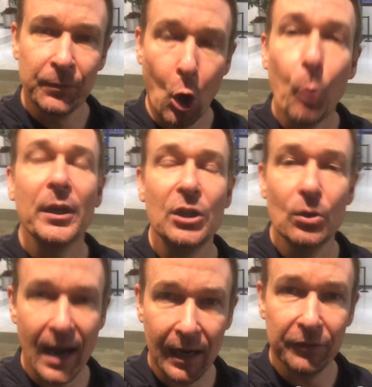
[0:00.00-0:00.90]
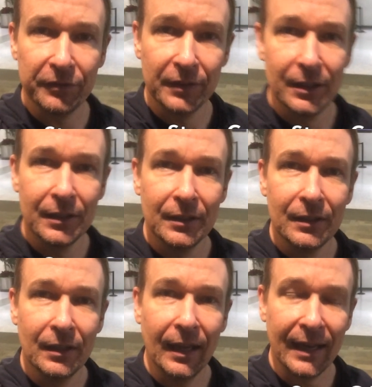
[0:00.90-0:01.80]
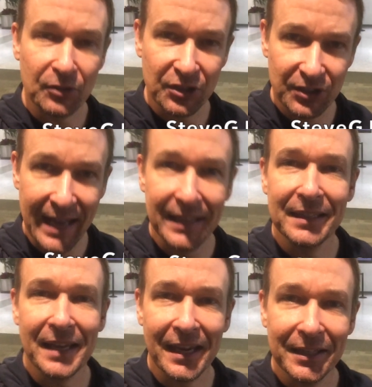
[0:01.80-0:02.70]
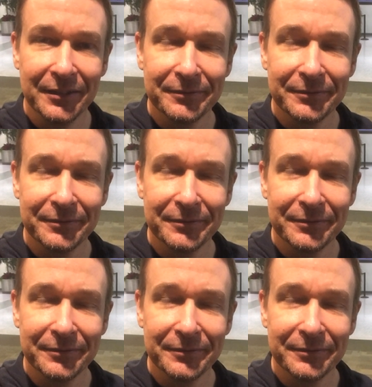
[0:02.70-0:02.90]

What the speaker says: hoping you have an outstanding day.